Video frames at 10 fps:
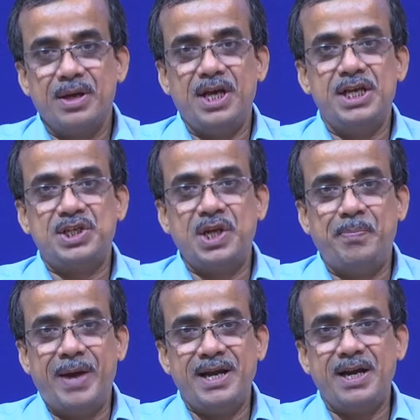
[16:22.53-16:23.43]
is
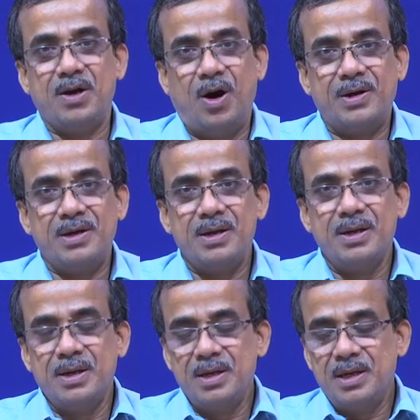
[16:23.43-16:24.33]
dependent on
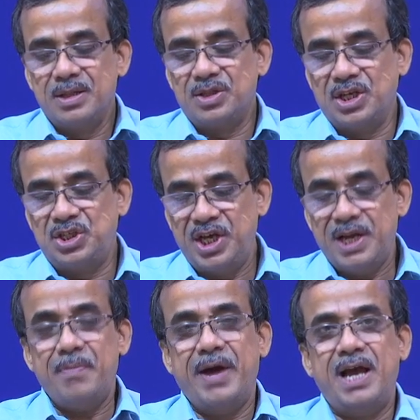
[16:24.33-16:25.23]
the
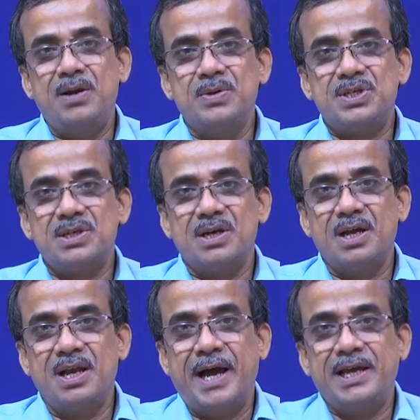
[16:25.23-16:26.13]
gene values
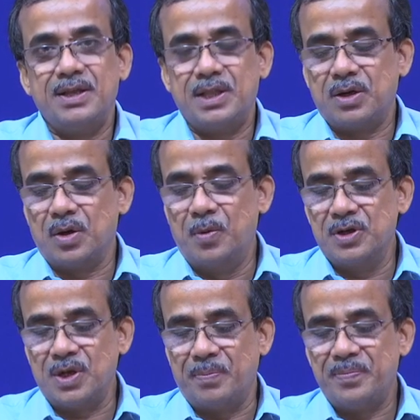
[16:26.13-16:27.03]
lying in the
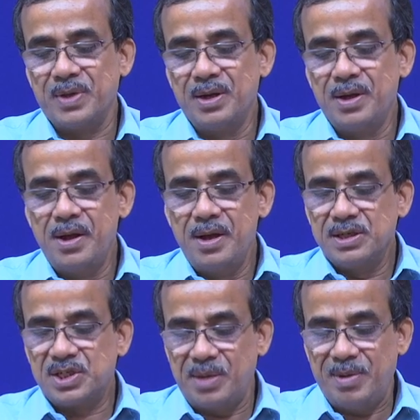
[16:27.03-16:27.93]
chromosome.
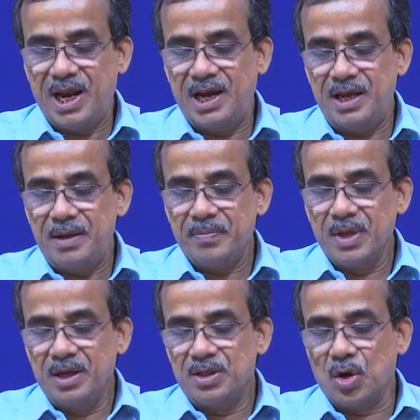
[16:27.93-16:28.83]
Similarly,
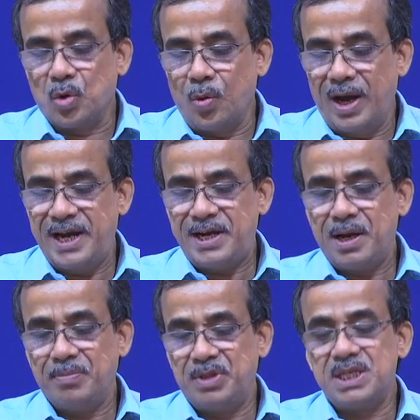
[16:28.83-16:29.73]
the quality
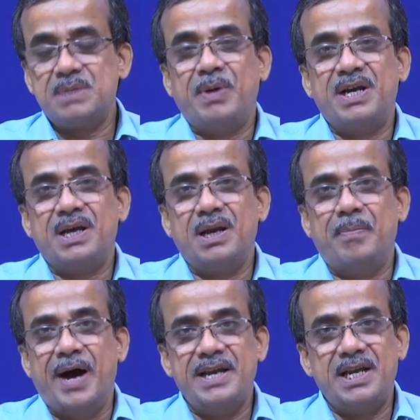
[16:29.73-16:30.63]
of this particular
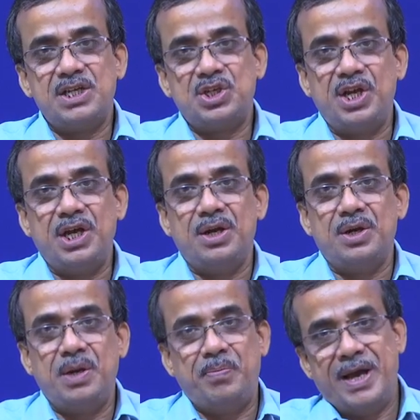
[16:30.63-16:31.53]
binary string
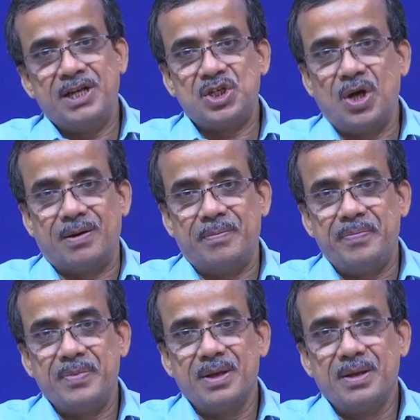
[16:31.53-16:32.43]
depends on
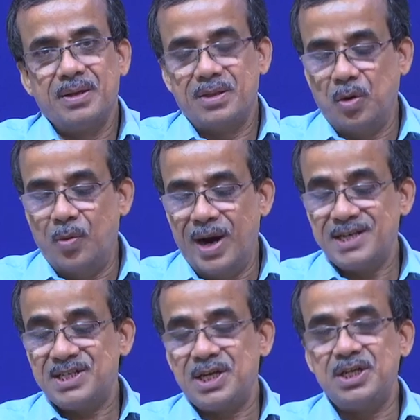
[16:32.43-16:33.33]
the
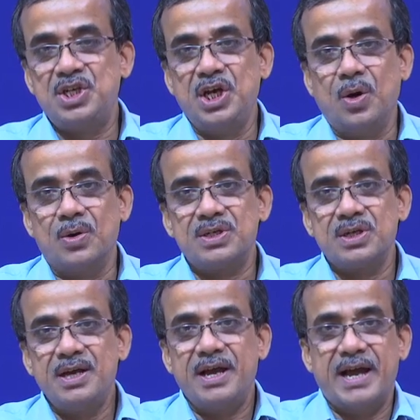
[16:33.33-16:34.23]
ones and zeros
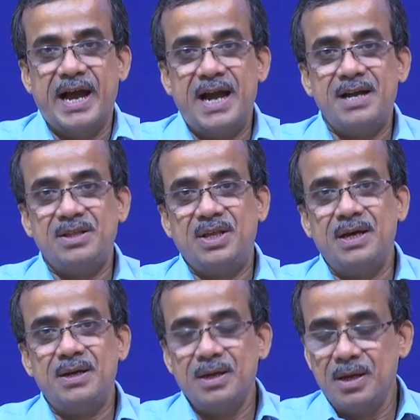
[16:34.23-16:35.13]
and
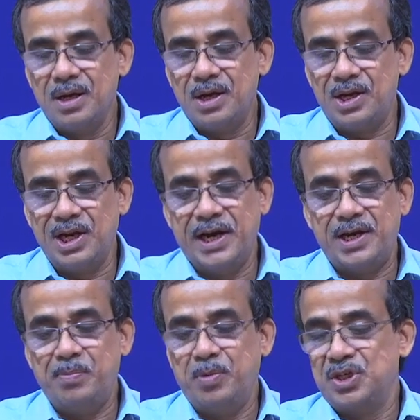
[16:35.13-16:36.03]
their
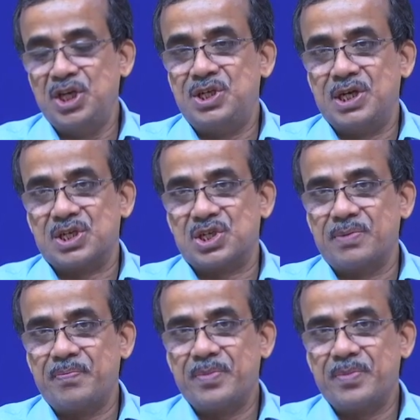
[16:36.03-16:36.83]
relative positions.